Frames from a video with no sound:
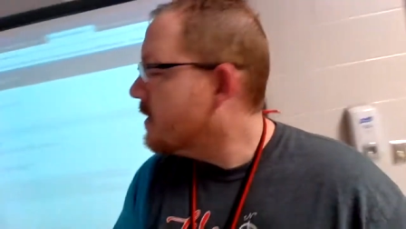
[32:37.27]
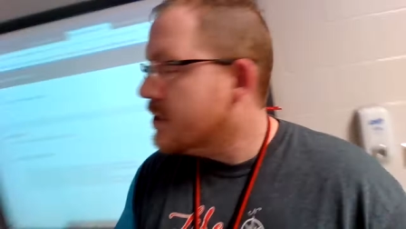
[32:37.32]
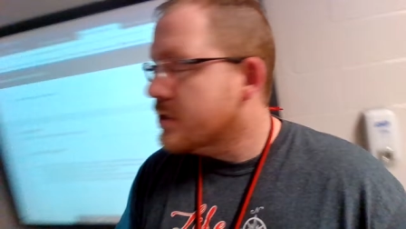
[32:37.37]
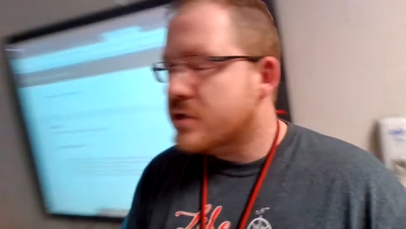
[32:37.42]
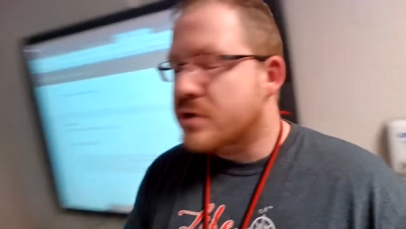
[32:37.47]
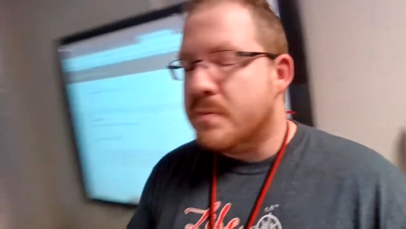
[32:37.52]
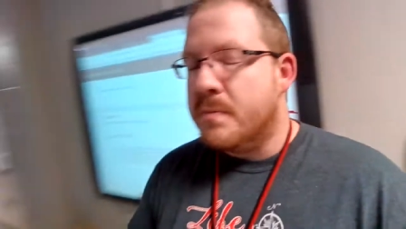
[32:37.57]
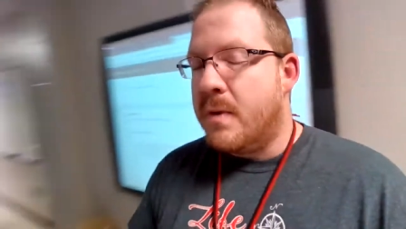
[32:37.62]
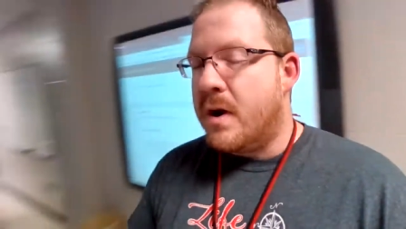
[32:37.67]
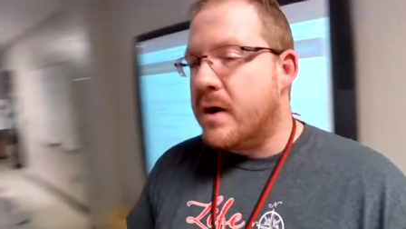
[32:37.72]

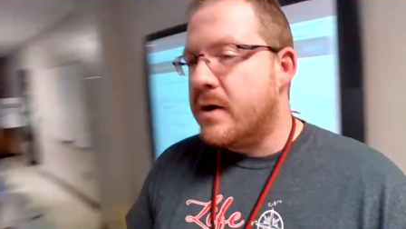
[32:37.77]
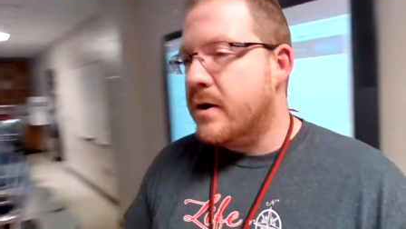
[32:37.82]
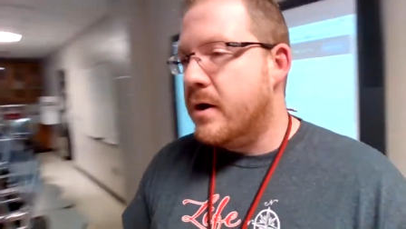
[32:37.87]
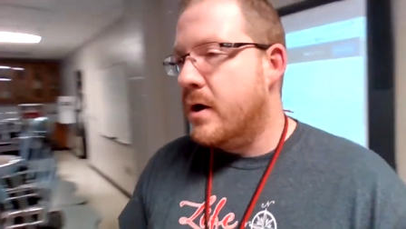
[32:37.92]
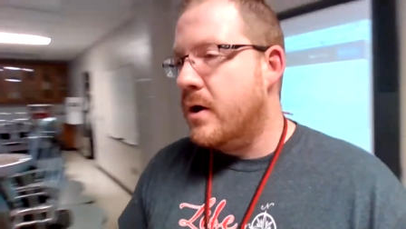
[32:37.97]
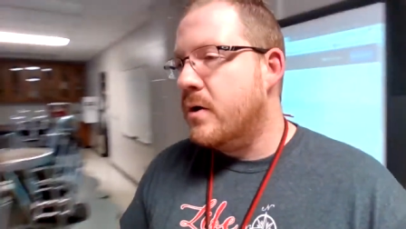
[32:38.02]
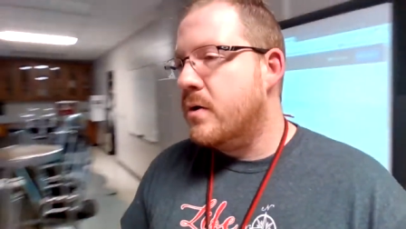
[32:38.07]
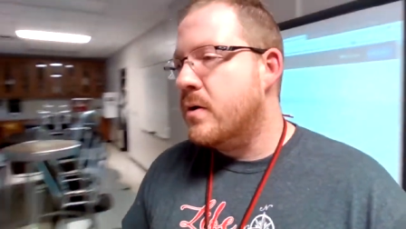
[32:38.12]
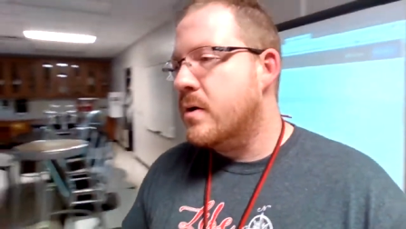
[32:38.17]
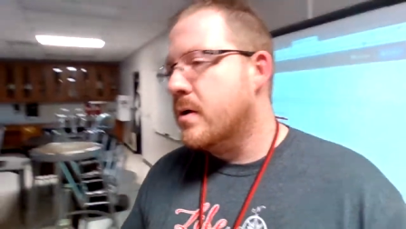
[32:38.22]

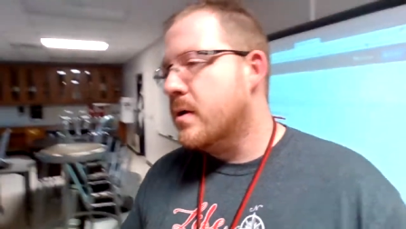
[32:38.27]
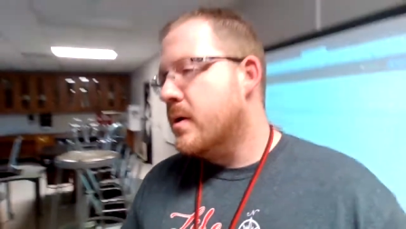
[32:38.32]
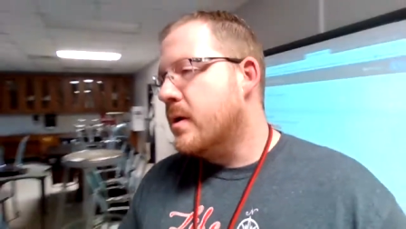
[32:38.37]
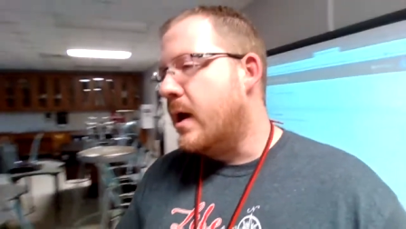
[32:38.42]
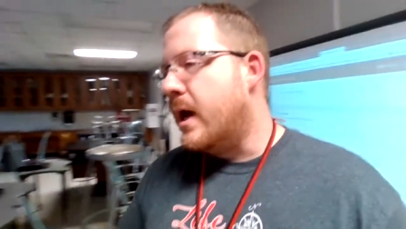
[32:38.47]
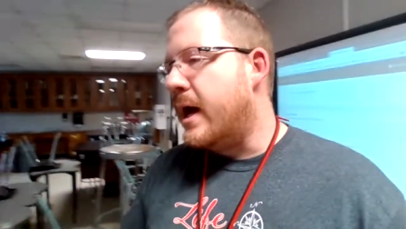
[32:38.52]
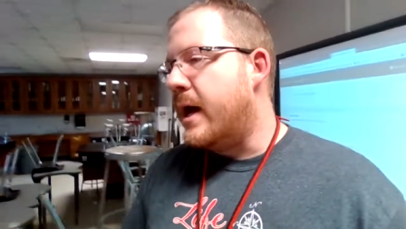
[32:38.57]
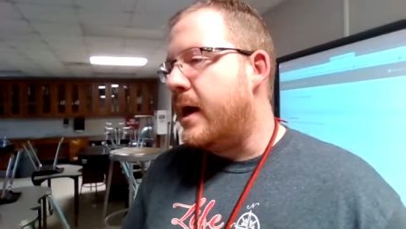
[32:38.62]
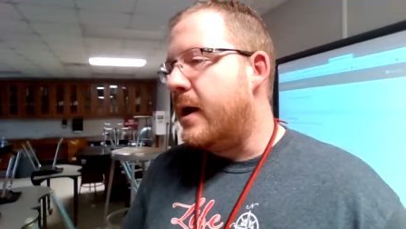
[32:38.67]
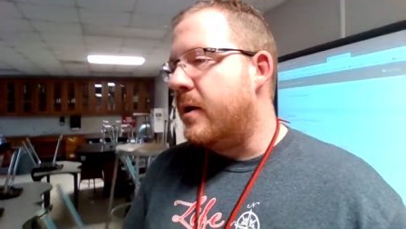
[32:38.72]
Tomorrow
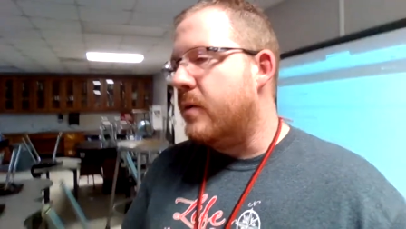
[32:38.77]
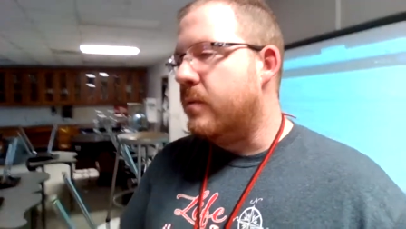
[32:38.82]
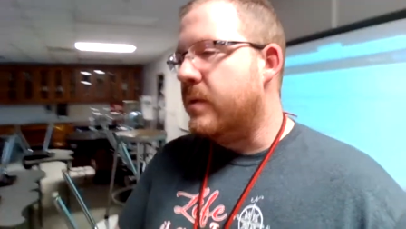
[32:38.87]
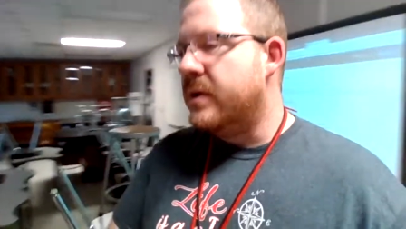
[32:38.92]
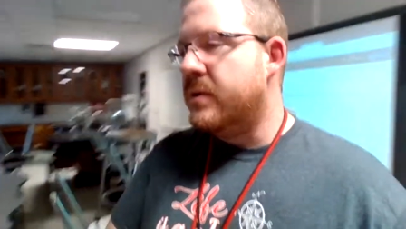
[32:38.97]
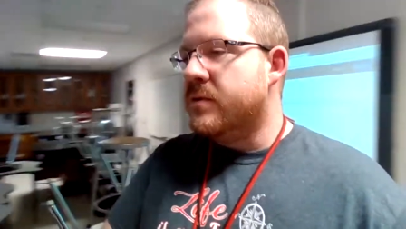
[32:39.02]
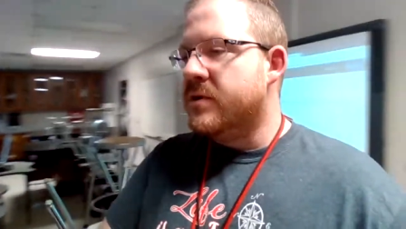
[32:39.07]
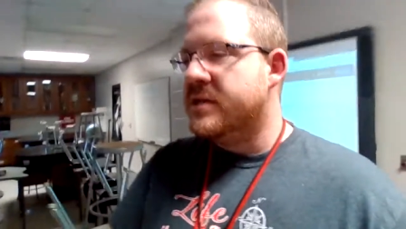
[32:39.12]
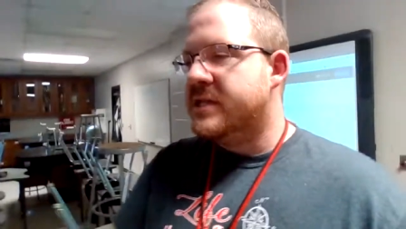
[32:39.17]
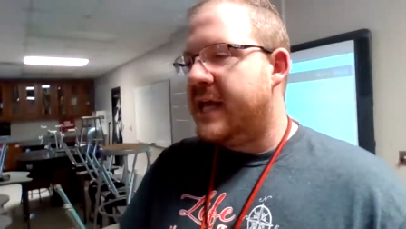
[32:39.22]
uh, we
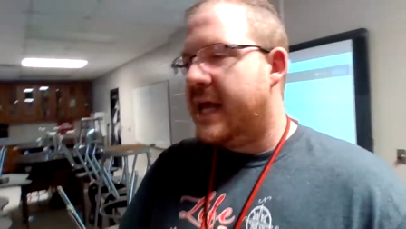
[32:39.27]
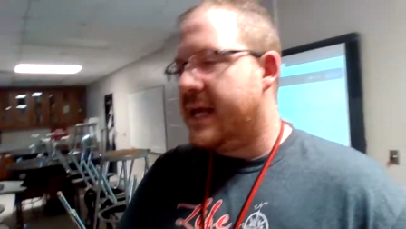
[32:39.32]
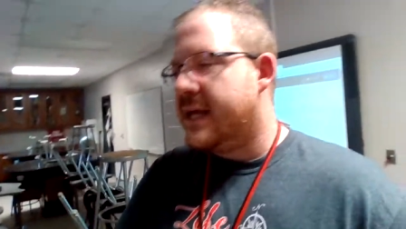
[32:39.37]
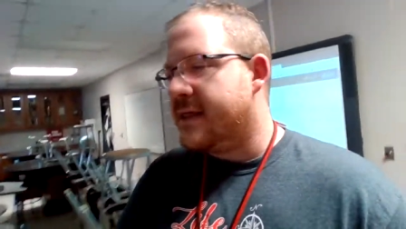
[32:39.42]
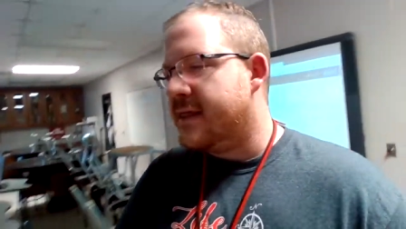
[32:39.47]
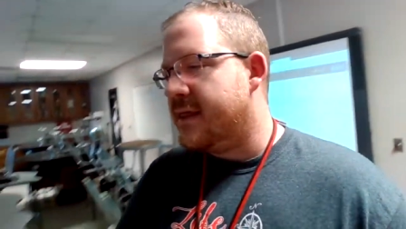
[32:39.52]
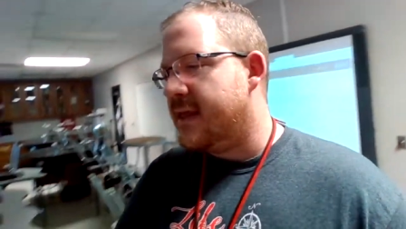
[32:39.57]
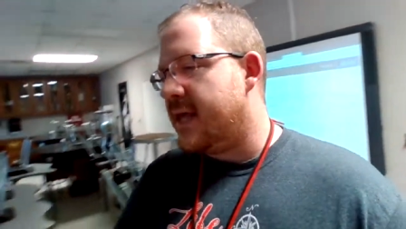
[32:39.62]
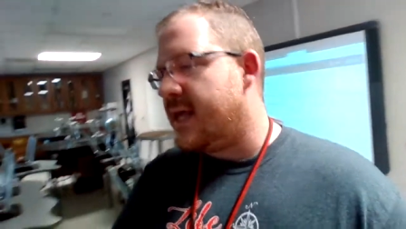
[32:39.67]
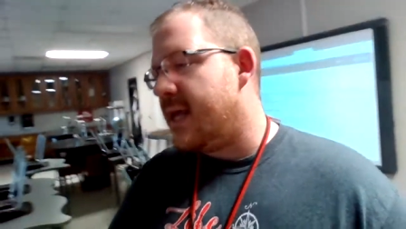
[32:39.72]
will take
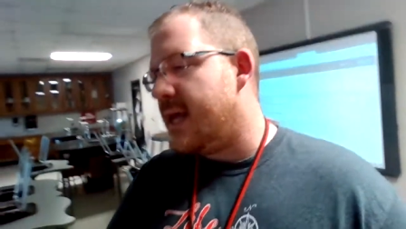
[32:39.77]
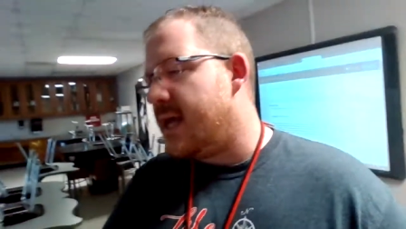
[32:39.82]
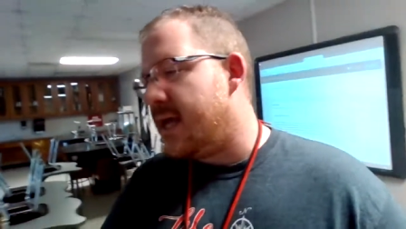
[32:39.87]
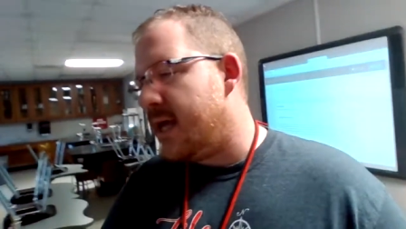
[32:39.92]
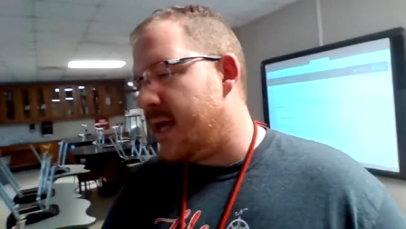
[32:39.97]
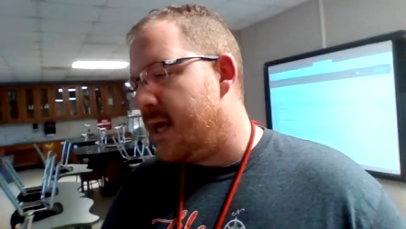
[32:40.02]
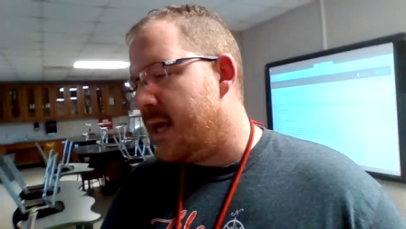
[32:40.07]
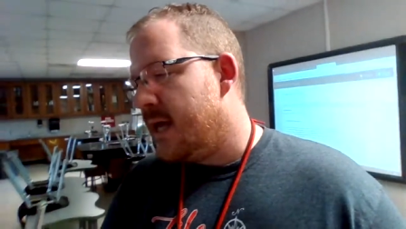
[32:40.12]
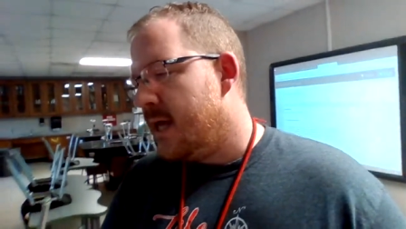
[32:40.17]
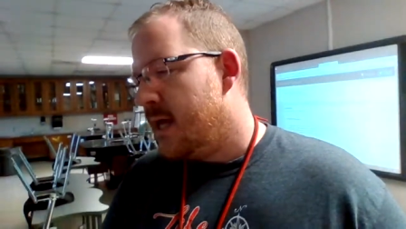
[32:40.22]

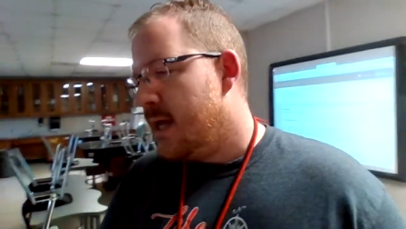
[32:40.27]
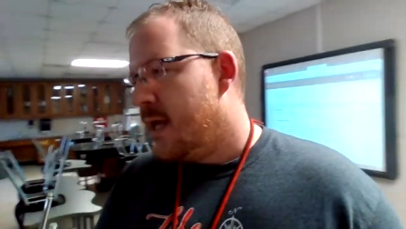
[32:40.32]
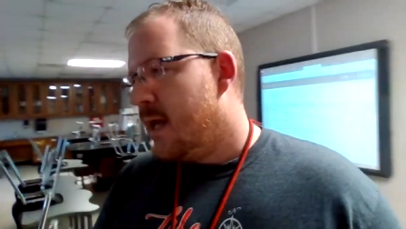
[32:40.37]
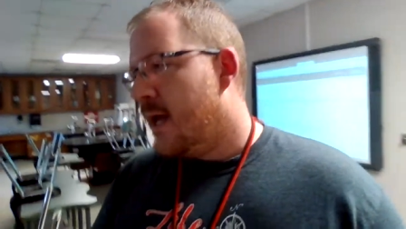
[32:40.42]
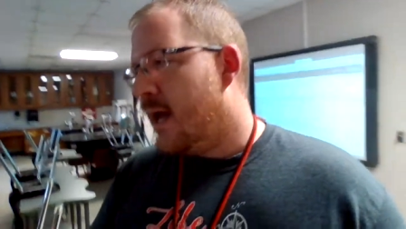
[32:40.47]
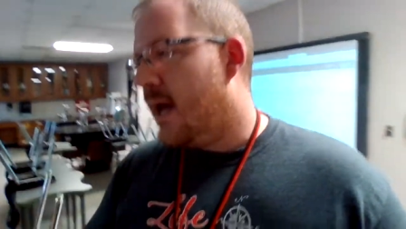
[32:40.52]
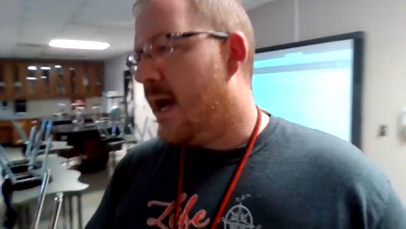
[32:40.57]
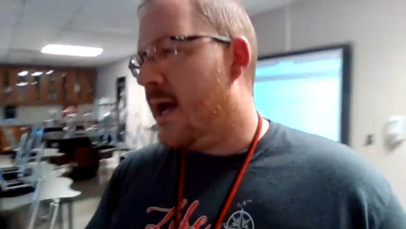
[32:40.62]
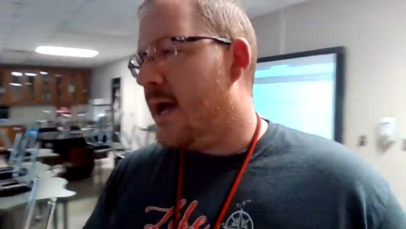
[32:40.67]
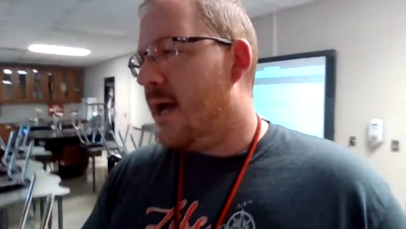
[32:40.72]
the
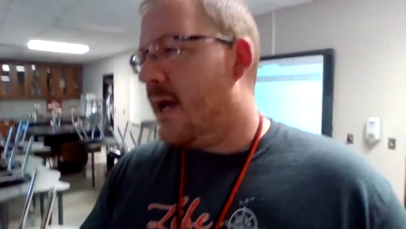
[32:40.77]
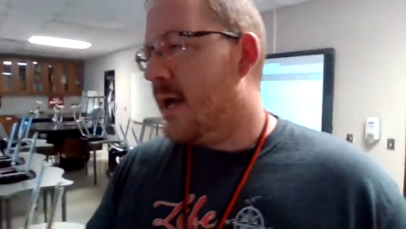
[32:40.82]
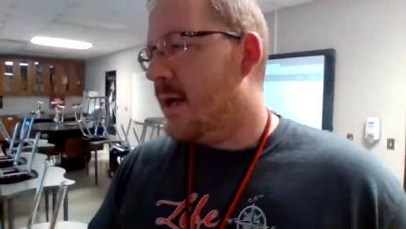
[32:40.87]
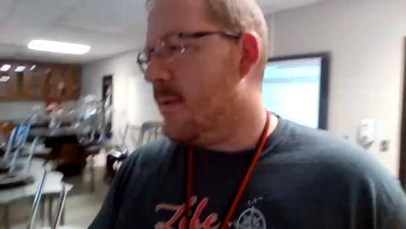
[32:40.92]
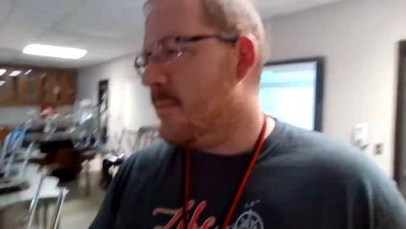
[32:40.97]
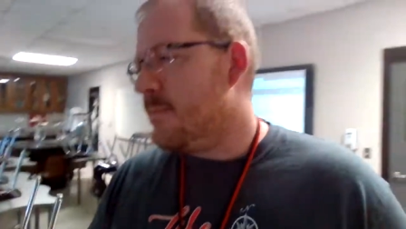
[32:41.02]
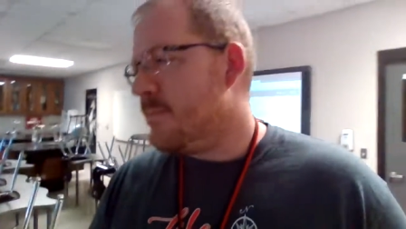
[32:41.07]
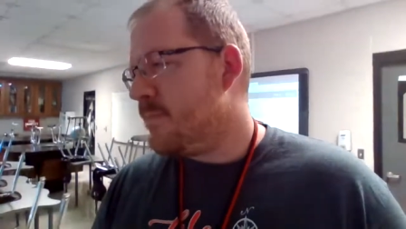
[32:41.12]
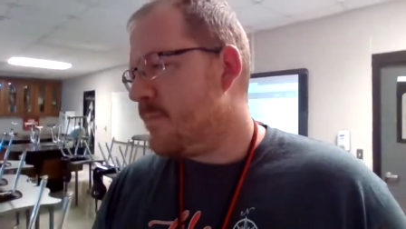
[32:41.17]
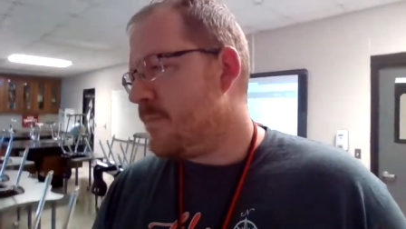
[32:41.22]

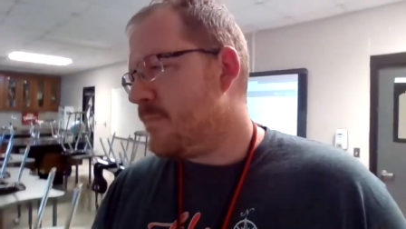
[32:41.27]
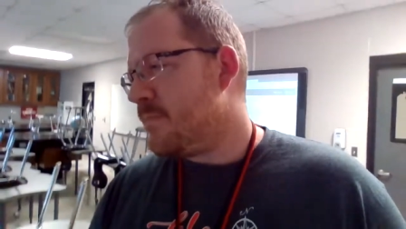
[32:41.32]
um,